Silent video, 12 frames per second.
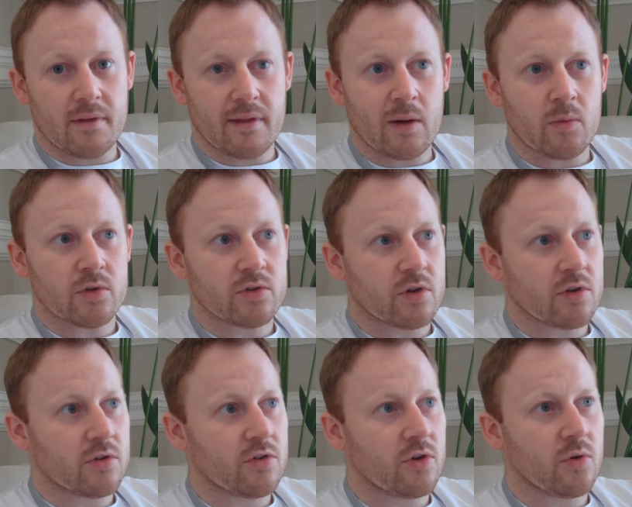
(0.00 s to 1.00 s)
That was
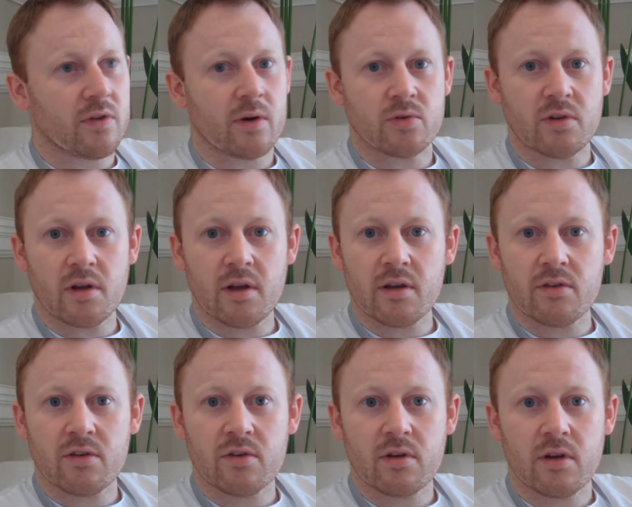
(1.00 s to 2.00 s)
on
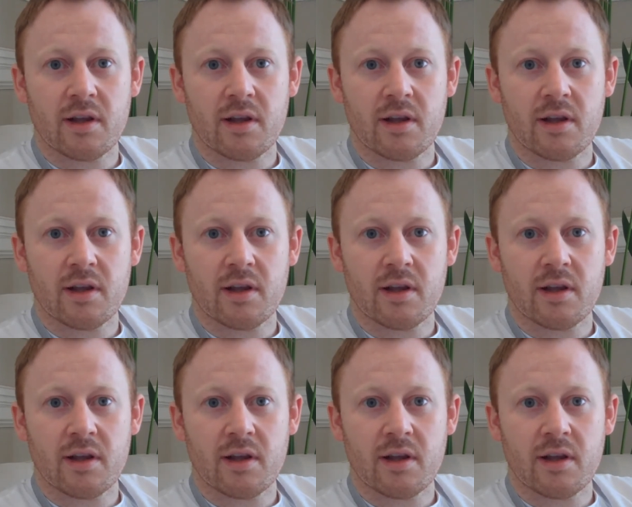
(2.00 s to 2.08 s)
2008.